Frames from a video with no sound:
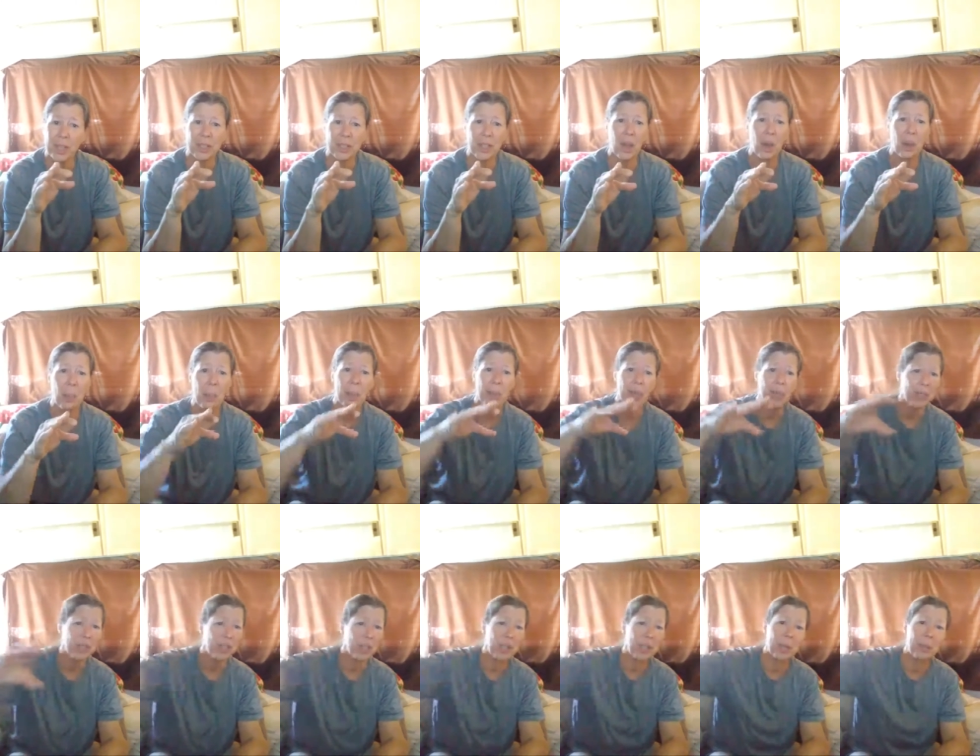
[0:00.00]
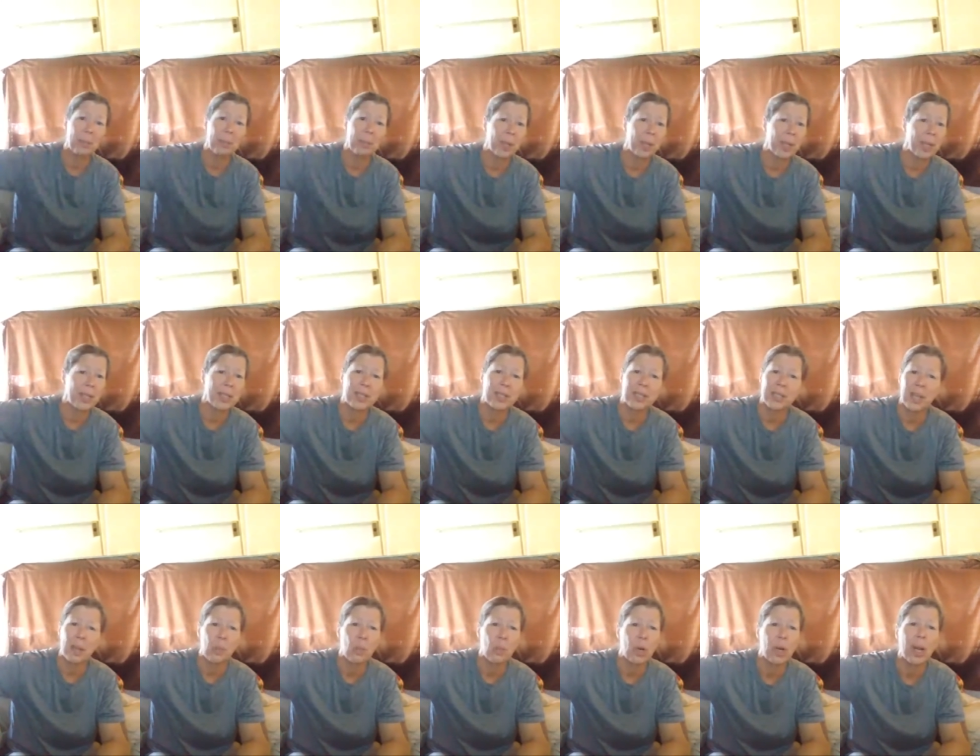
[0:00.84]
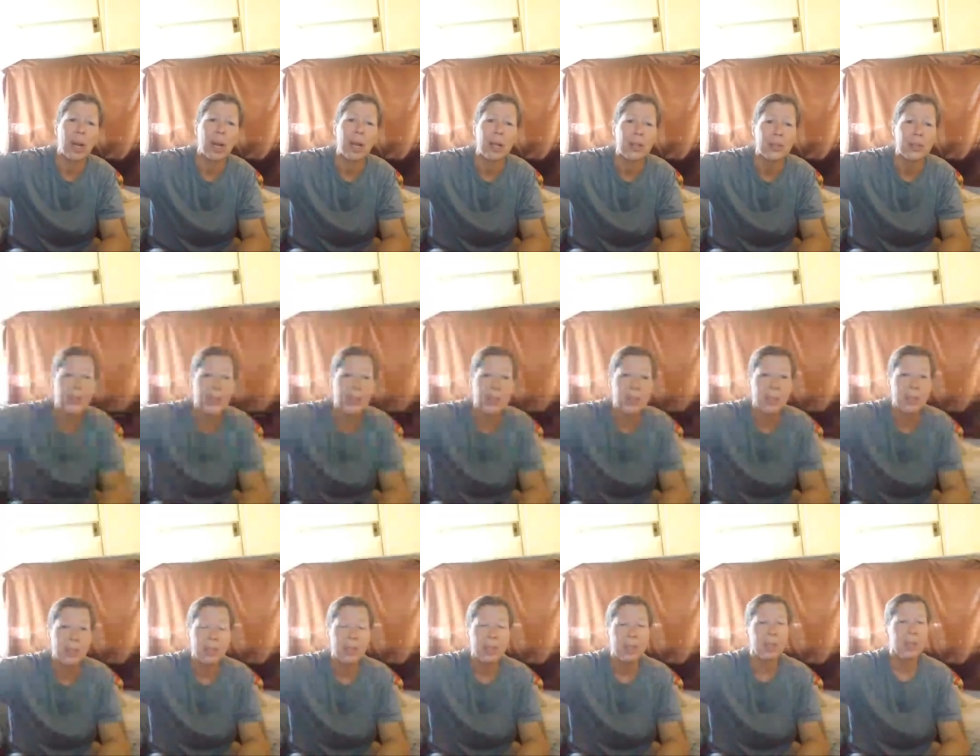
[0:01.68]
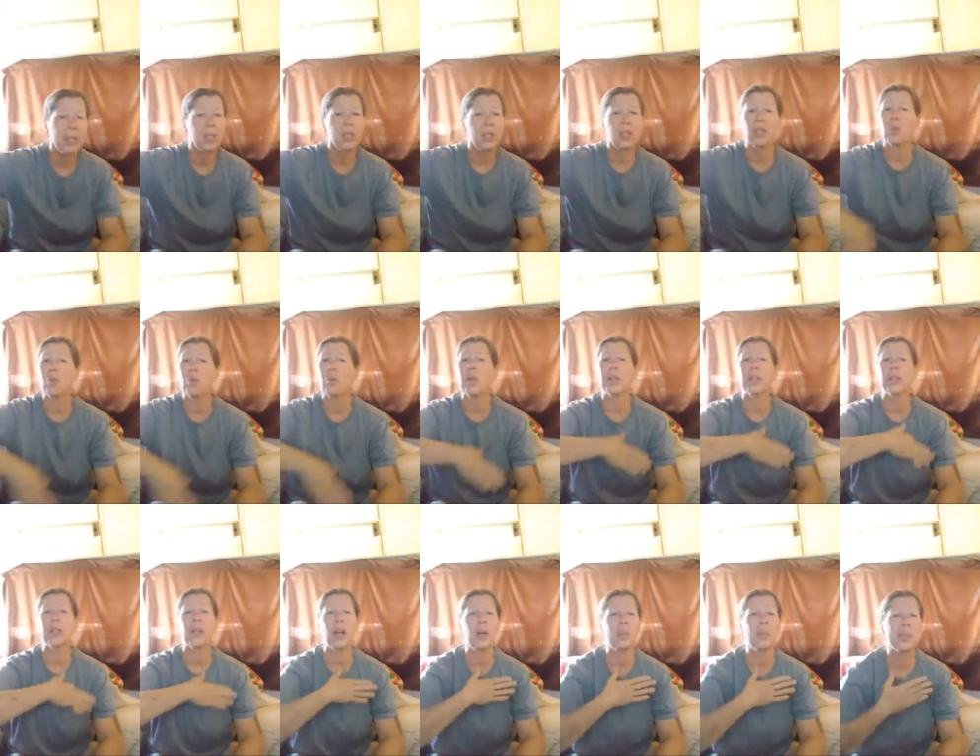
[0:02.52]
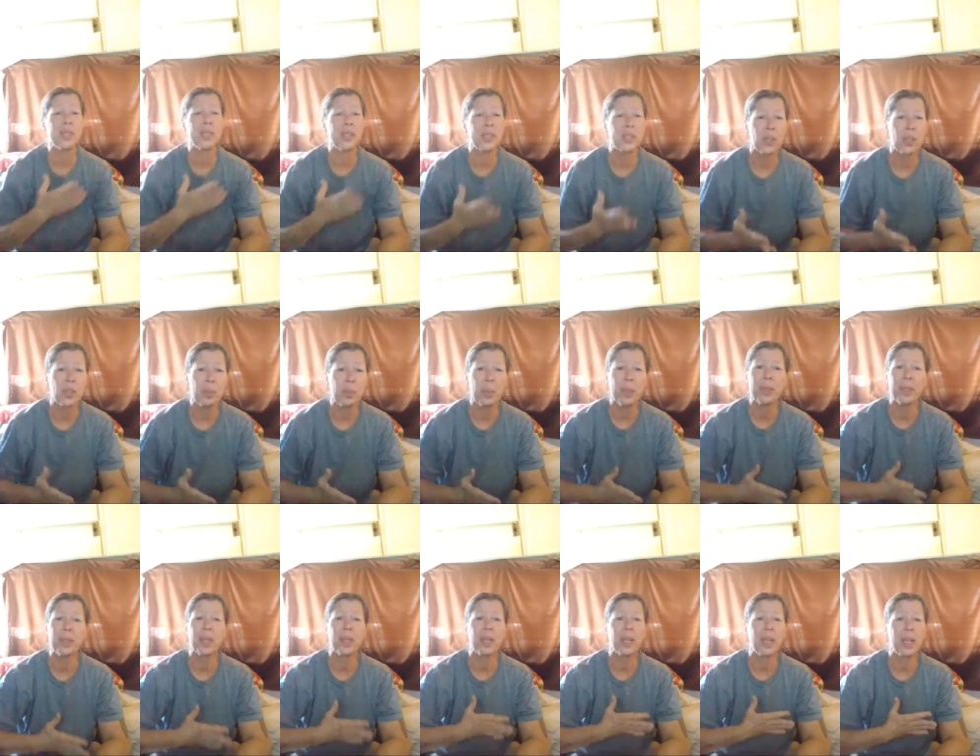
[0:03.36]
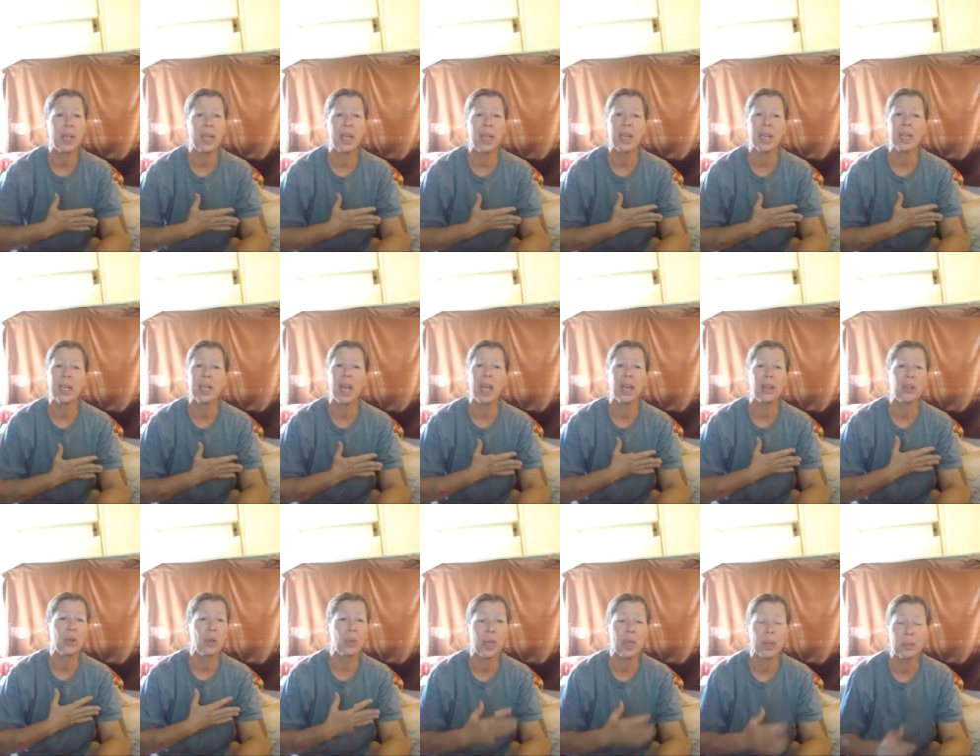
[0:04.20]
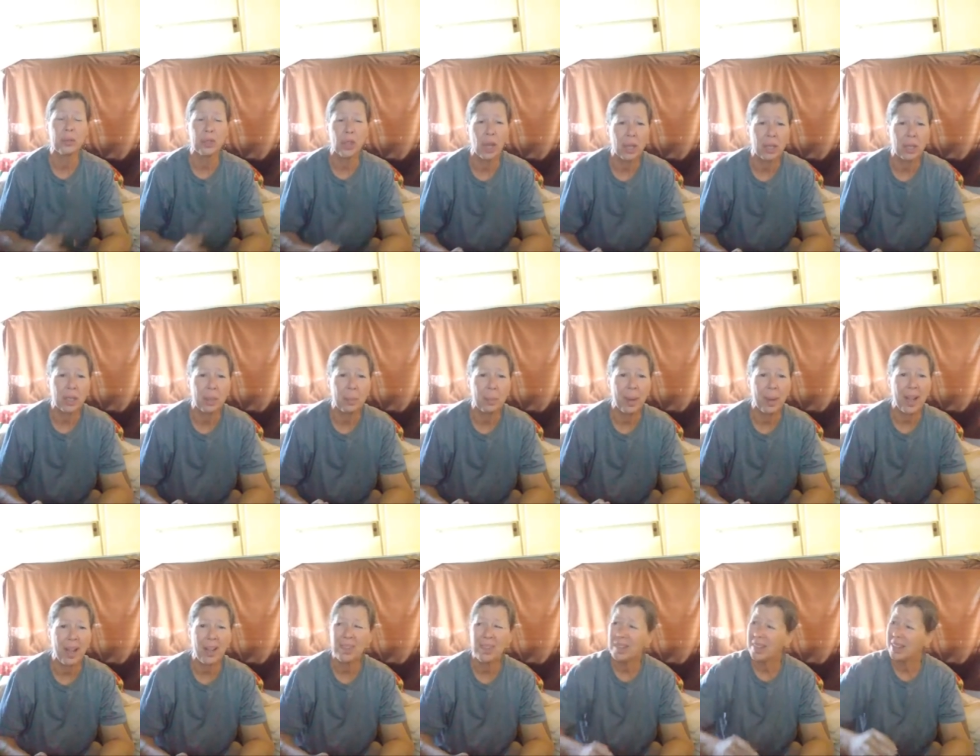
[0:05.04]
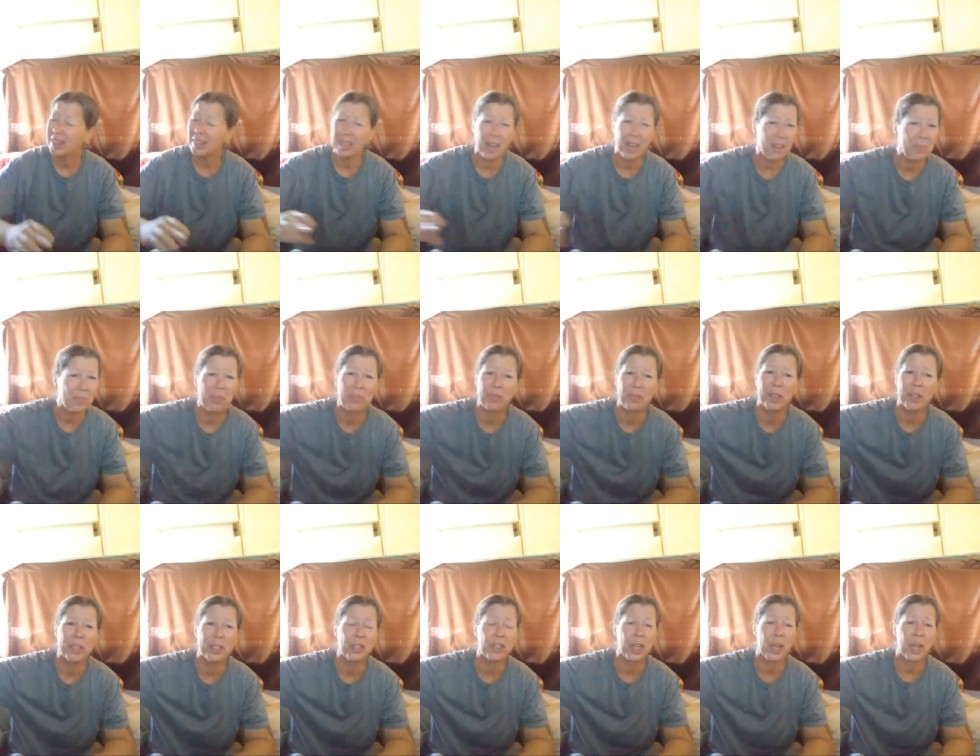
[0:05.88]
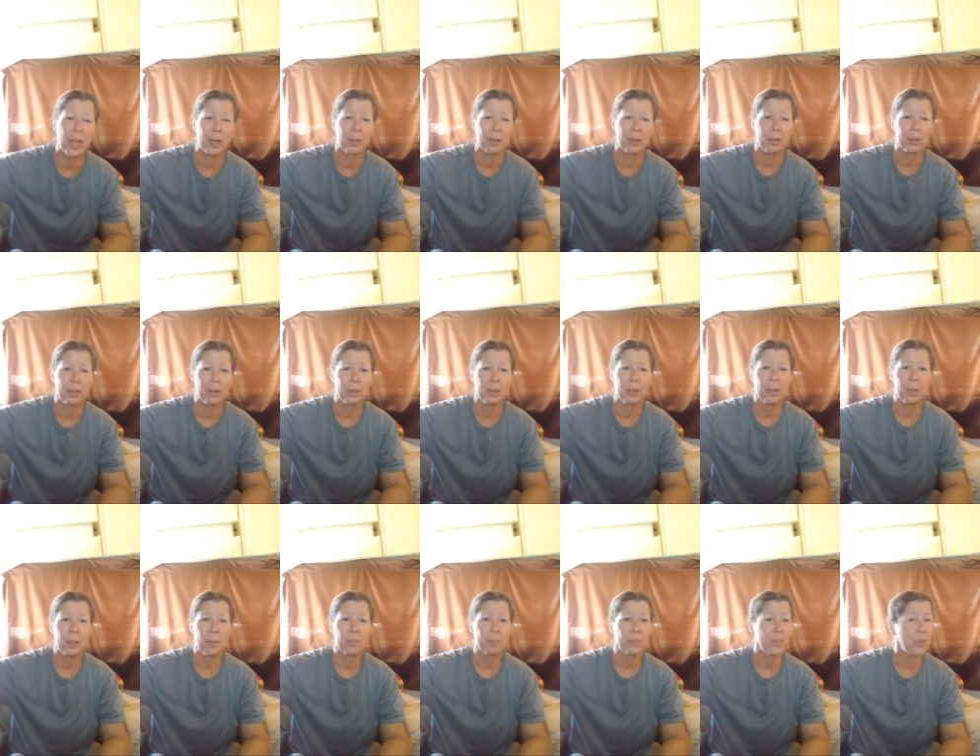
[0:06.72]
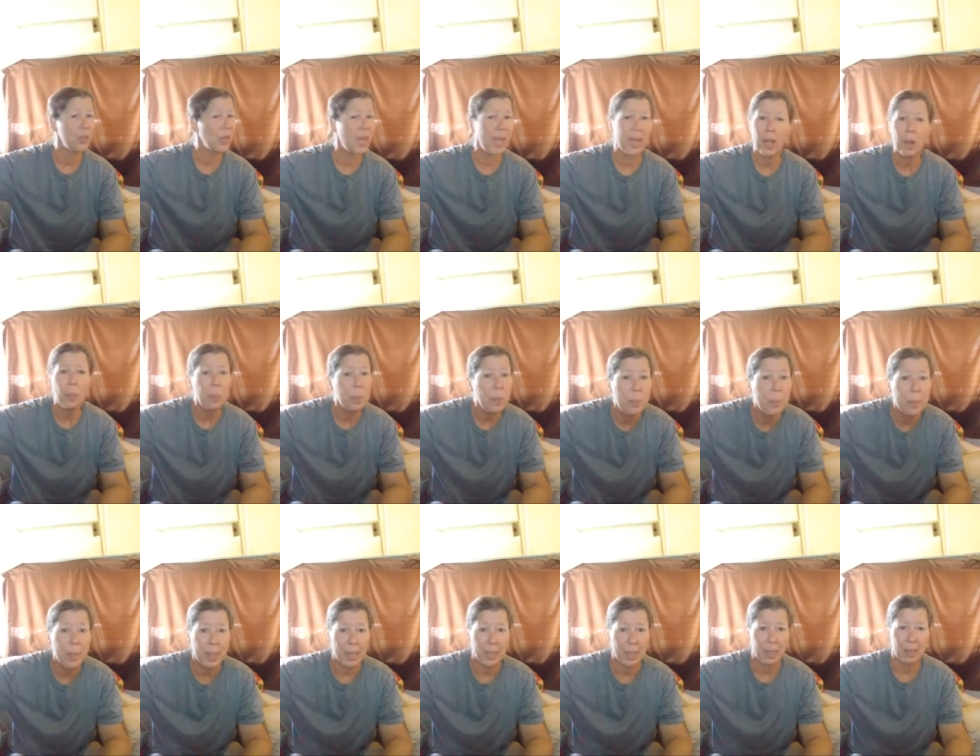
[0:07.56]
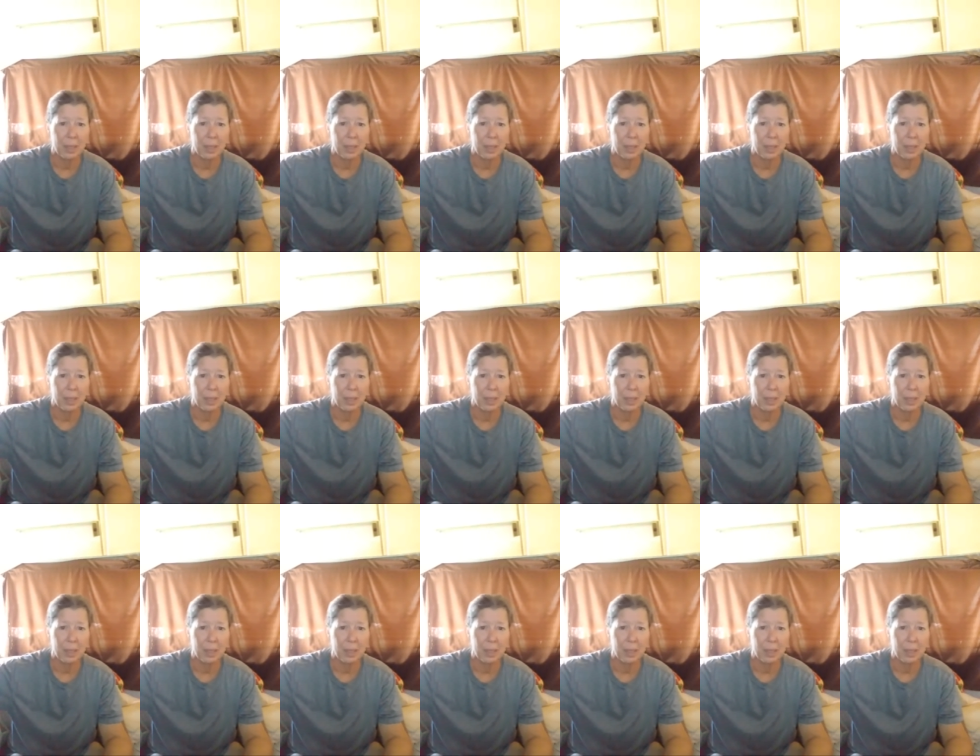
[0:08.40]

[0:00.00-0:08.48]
You can go bitch and complain somewhere else. You want to call me stupid and an idiot and I don't know what I'm talking about? Get off my freaking channel. You're not helping me.